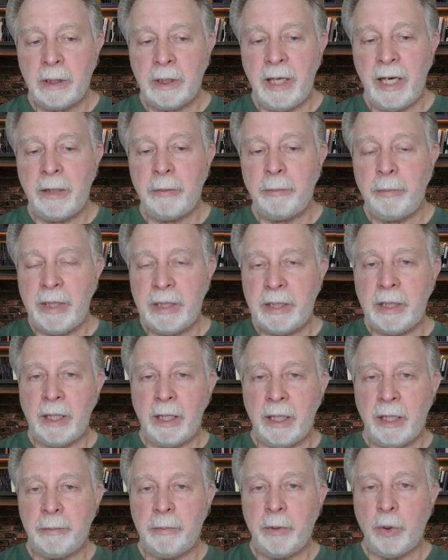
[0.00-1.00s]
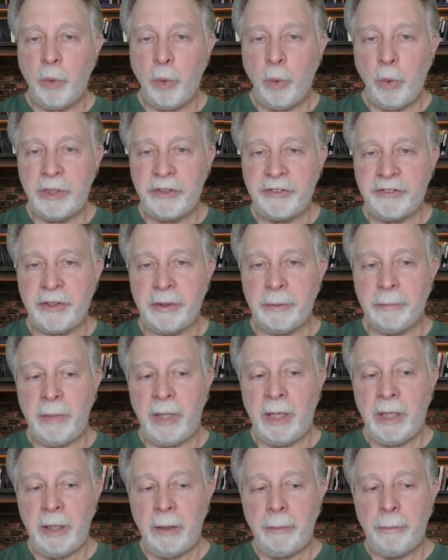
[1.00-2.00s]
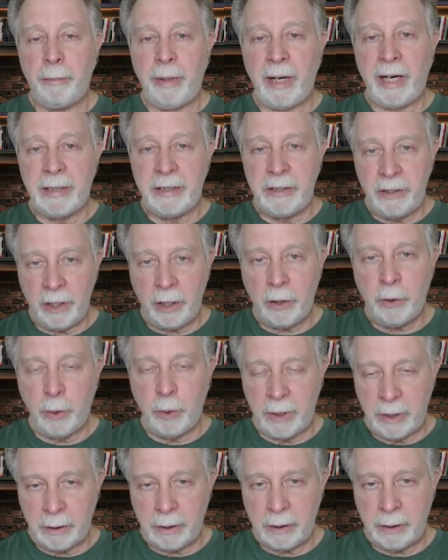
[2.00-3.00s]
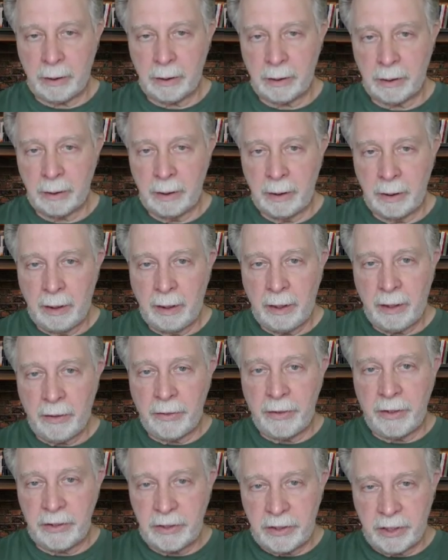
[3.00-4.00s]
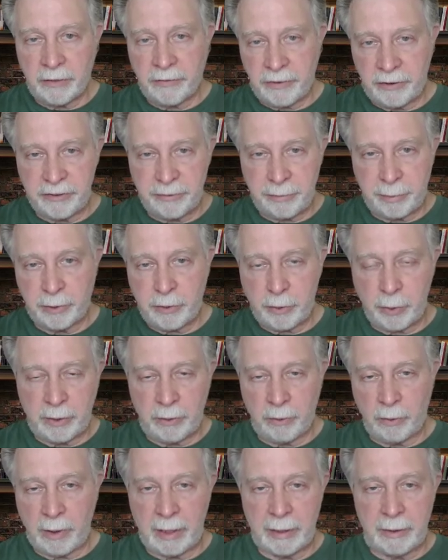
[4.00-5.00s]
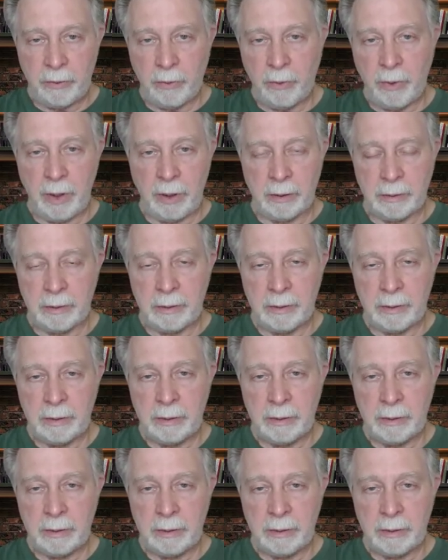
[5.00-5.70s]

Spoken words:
can become wisdom by knowing the difference between right and wrong.